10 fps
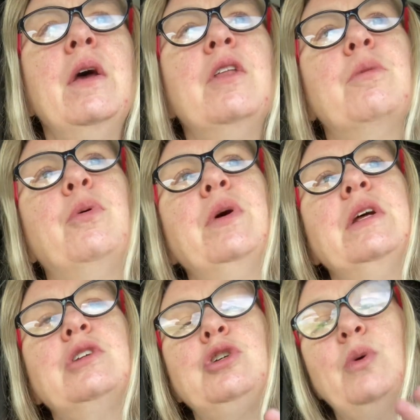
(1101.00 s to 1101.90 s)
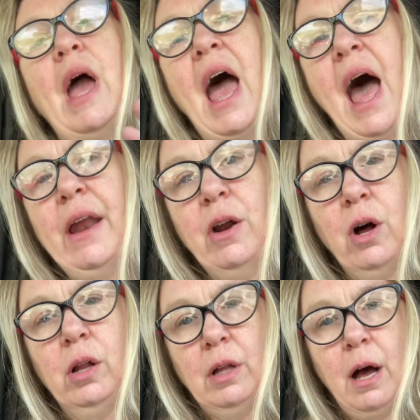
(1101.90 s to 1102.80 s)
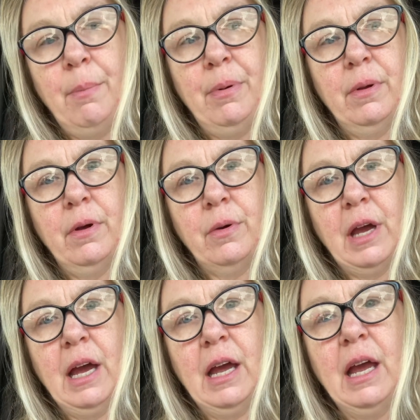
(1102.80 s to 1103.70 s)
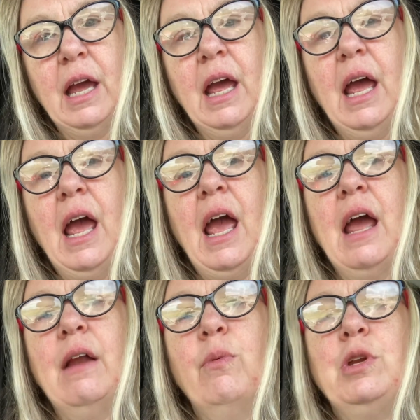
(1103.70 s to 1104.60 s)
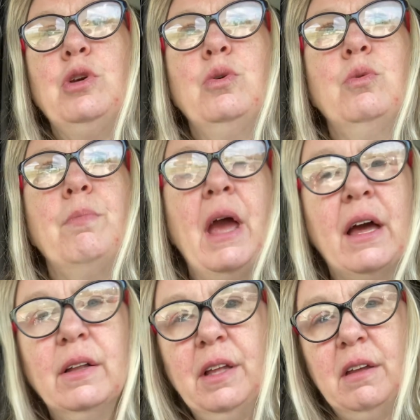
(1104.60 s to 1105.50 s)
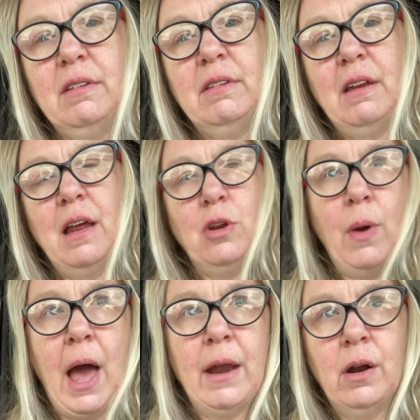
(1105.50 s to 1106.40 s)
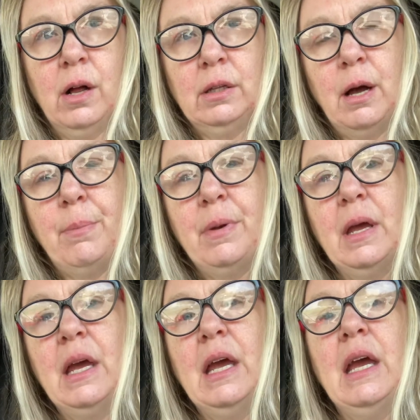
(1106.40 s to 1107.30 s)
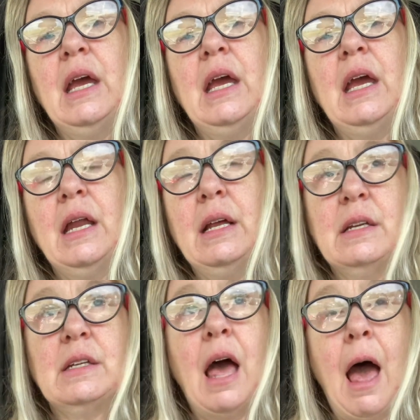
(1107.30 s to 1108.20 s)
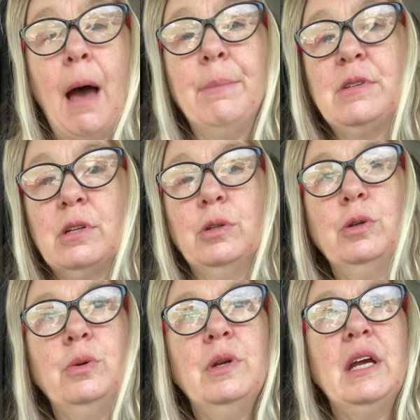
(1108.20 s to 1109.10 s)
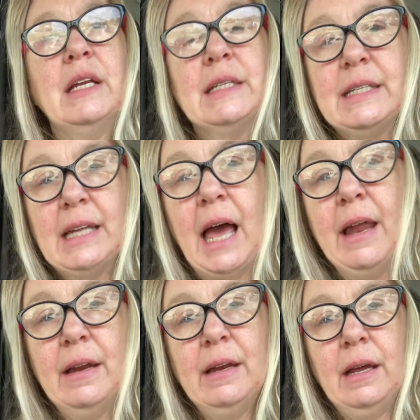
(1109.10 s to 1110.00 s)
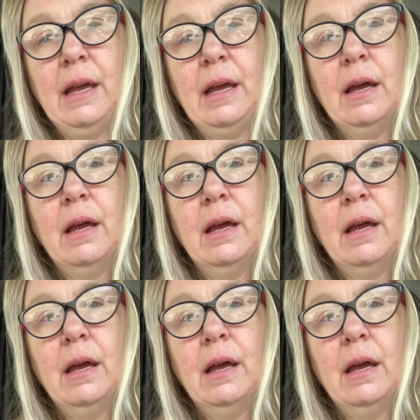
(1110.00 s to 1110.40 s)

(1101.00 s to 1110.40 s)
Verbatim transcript: the point is you add it all up, okay? And when you make a list and you add it all up, it is absolute insanity